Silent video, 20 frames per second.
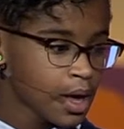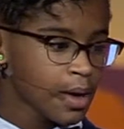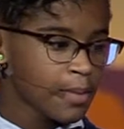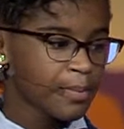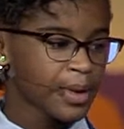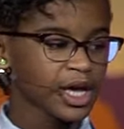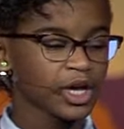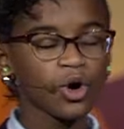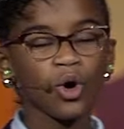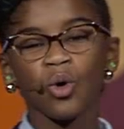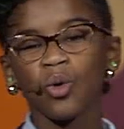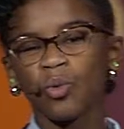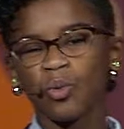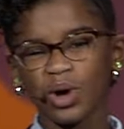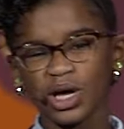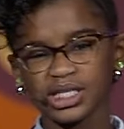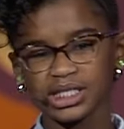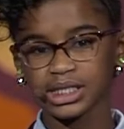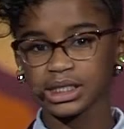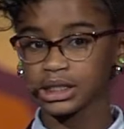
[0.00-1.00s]
My goal
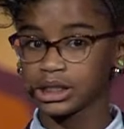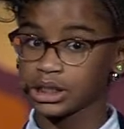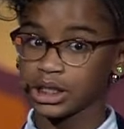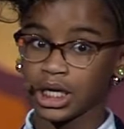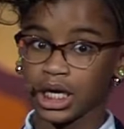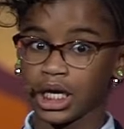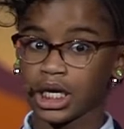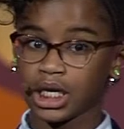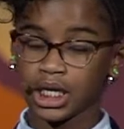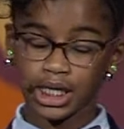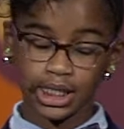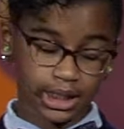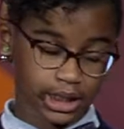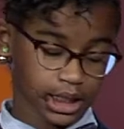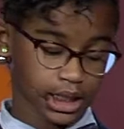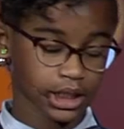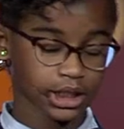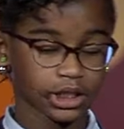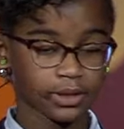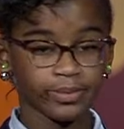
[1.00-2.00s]
wasn't and
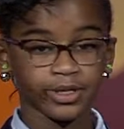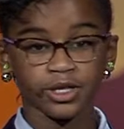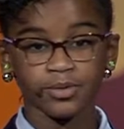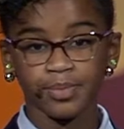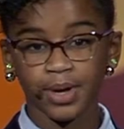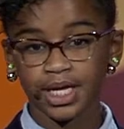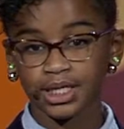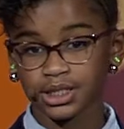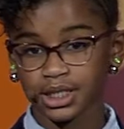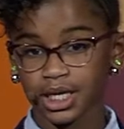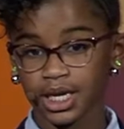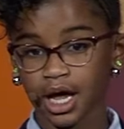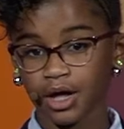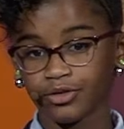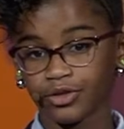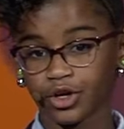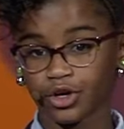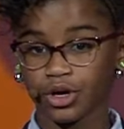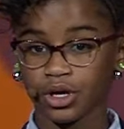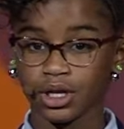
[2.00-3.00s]
isn't to be the best kid out
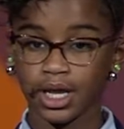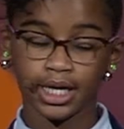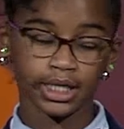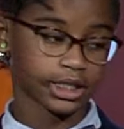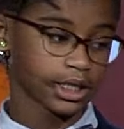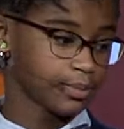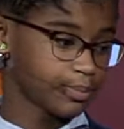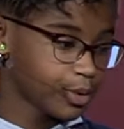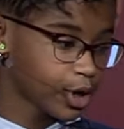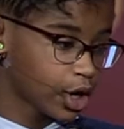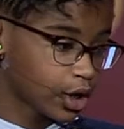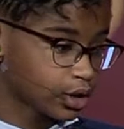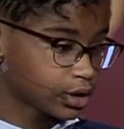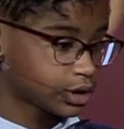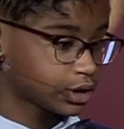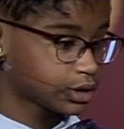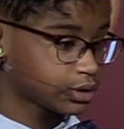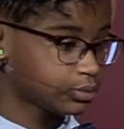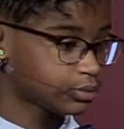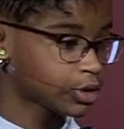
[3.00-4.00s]
there collecting
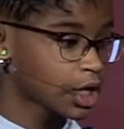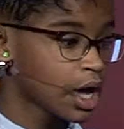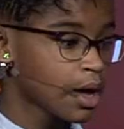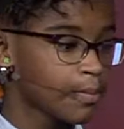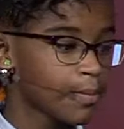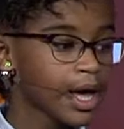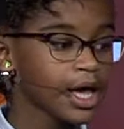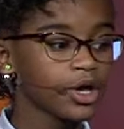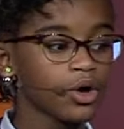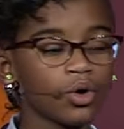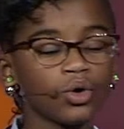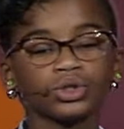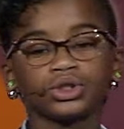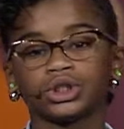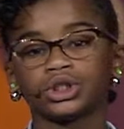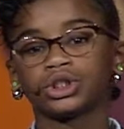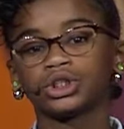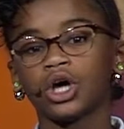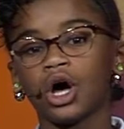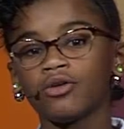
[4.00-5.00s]
books. My goal is
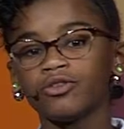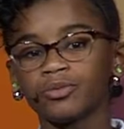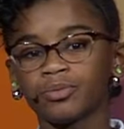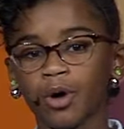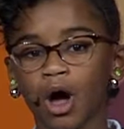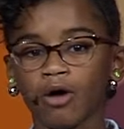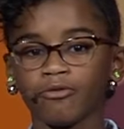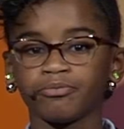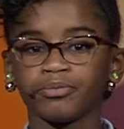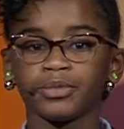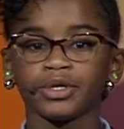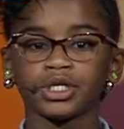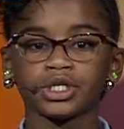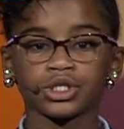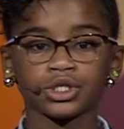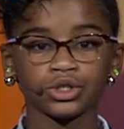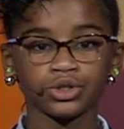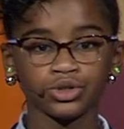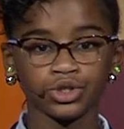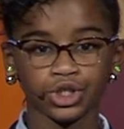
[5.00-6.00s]
to solve the problem of
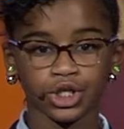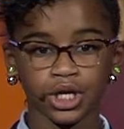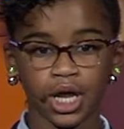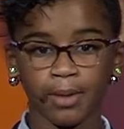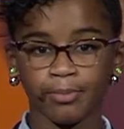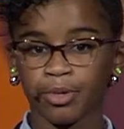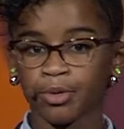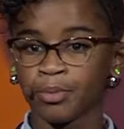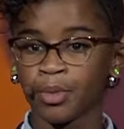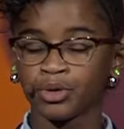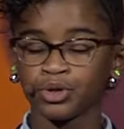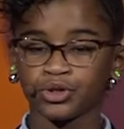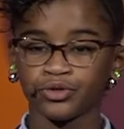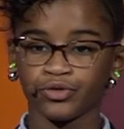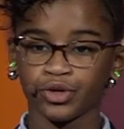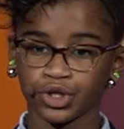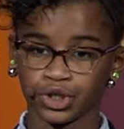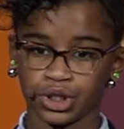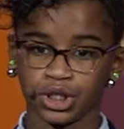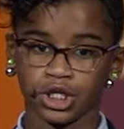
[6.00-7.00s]
exclusion and promote
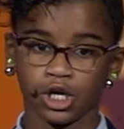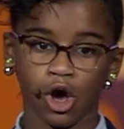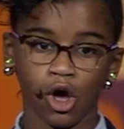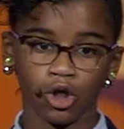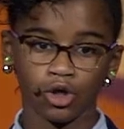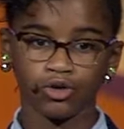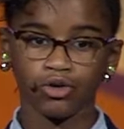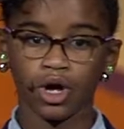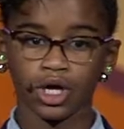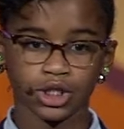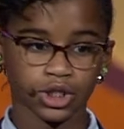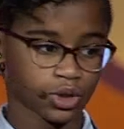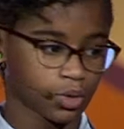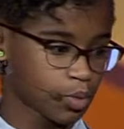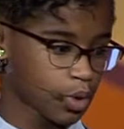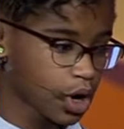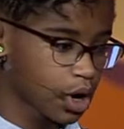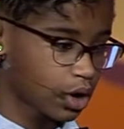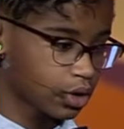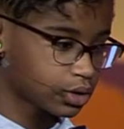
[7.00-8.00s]
diversity all across the
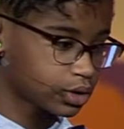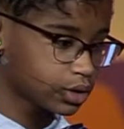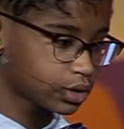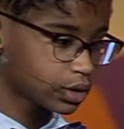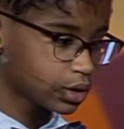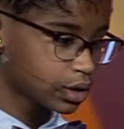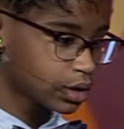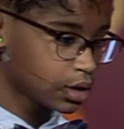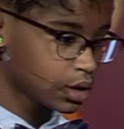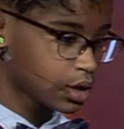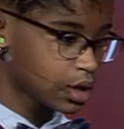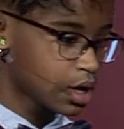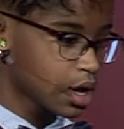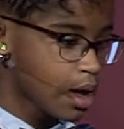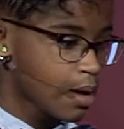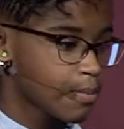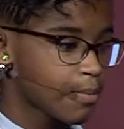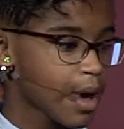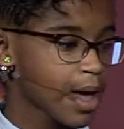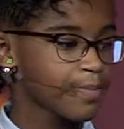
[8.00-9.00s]
world.
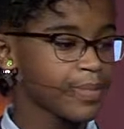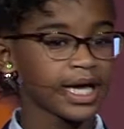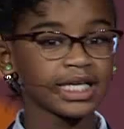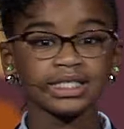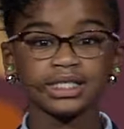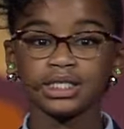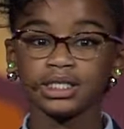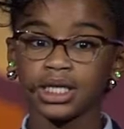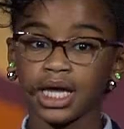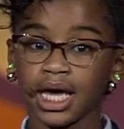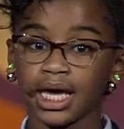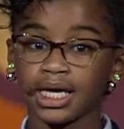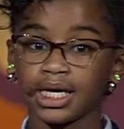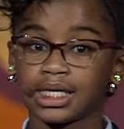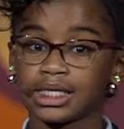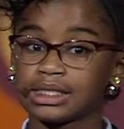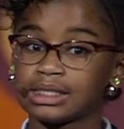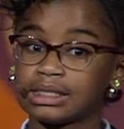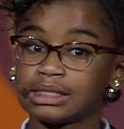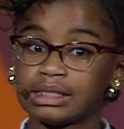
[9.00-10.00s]
My best today
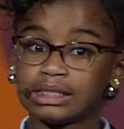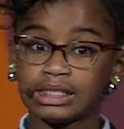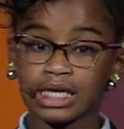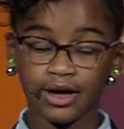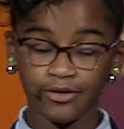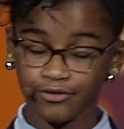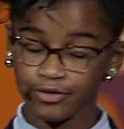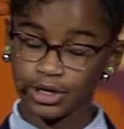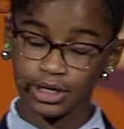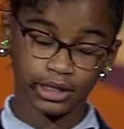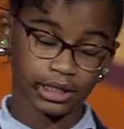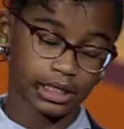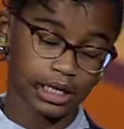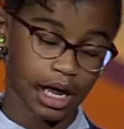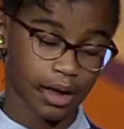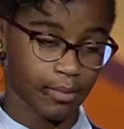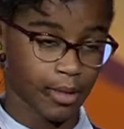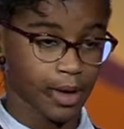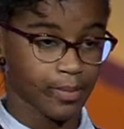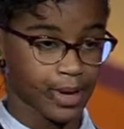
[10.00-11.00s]
is definitely
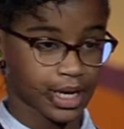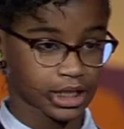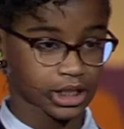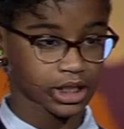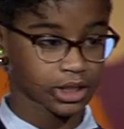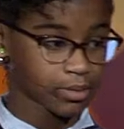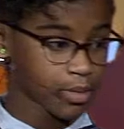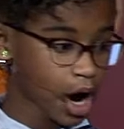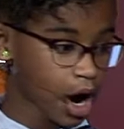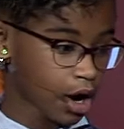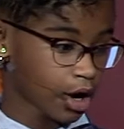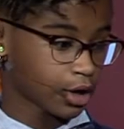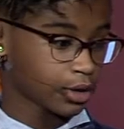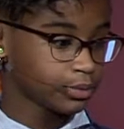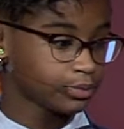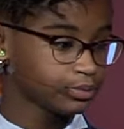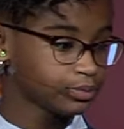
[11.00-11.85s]
not my best tomorrow.